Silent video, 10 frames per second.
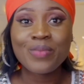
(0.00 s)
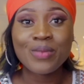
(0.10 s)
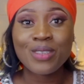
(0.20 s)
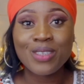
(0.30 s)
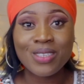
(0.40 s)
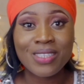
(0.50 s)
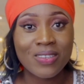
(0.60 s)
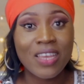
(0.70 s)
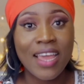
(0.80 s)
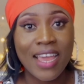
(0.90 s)
you
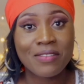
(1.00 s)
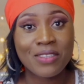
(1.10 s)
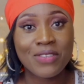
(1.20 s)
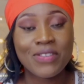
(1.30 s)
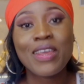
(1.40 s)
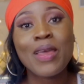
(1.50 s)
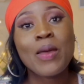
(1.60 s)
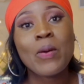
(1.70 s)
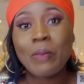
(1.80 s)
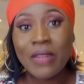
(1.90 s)
still have to
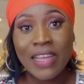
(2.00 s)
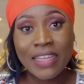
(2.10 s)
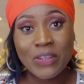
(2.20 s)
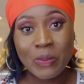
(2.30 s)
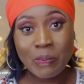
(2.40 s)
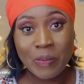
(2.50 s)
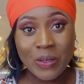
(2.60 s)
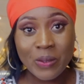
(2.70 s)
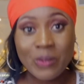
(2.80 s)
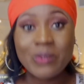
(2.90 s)
plan your
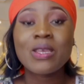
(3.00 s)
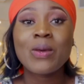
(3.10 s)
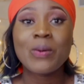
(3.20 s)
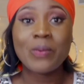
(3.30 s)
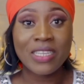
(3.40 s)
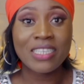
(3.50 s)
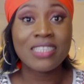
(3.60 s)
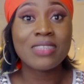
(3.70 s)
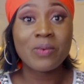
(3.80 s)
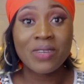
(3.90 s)
meals within
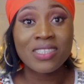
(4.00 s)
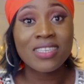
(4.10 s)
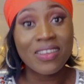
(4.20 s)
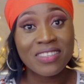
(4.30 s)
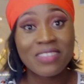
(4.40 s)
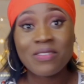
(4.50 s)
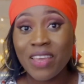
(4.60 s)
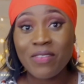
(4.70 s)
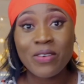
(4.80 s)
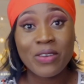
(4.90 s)
the
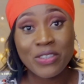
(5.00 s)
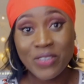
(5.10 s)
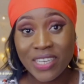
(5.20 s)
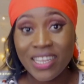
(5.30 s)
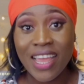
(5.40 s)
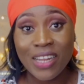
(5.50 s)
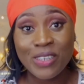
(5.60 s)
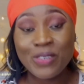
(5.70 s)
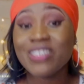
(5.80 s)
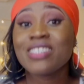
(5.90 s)
1,500
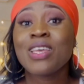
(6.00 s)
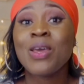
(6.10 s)
calories,